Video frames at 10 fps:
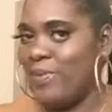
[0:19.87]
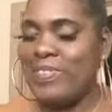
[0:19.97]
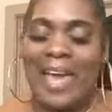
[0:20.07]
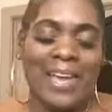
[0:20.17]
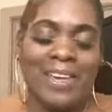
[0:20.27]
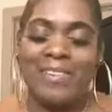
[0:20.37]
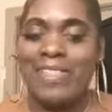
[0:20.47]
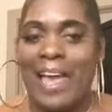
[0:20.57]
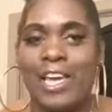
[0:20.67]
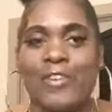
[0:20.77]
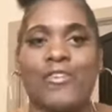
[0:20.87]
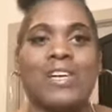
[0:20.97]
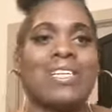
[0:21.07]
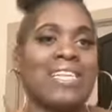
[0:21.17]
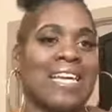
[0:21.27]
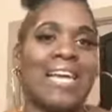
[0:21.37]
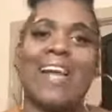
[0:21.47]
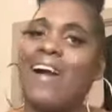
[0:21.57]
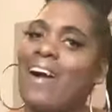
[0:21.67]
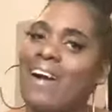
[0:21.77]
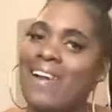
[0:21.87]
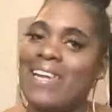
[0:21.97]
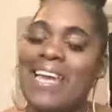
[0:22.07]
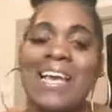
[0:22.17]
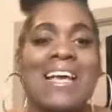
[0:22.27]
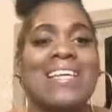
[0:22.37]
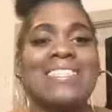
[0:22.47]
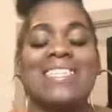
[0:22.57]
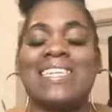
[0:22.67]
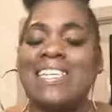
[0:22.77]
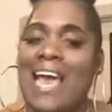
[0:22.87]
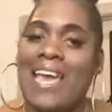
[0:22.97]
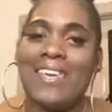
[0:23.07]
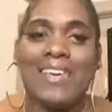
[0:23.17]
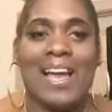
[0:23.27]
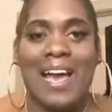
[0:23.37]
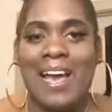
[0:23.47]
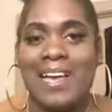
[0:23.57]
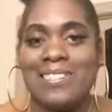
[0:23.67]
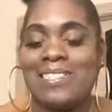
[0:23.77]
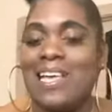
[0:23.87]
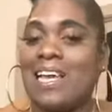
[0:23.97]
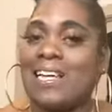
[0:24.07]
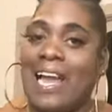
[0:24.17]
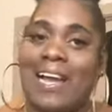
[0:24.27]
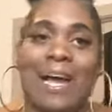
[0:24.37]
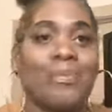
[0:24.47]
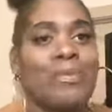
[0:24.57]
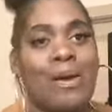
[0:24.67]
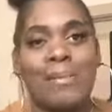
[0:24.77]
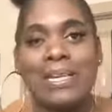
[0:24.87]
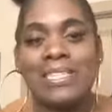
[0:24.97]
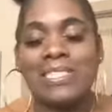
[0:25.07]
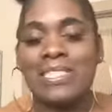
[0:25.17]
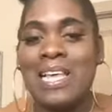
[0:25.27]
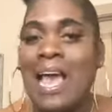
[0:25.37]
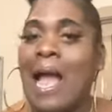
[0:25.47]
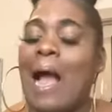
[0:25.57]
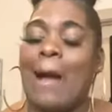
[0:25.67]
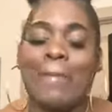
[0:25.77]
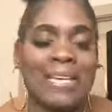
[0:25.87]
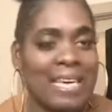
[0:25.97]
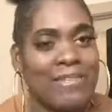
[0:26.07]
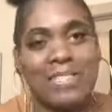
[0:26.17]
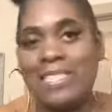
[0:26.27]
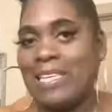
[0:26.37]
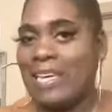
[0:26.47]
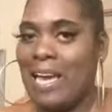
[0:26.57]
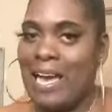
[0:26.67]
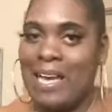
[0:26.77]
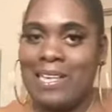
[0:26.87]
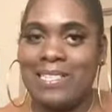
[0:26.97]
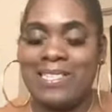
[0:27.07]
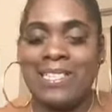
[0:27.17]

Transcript: Thank you. Thank you for clicking on tonight, you guys. Like I promise, I'm going to give it to you guys.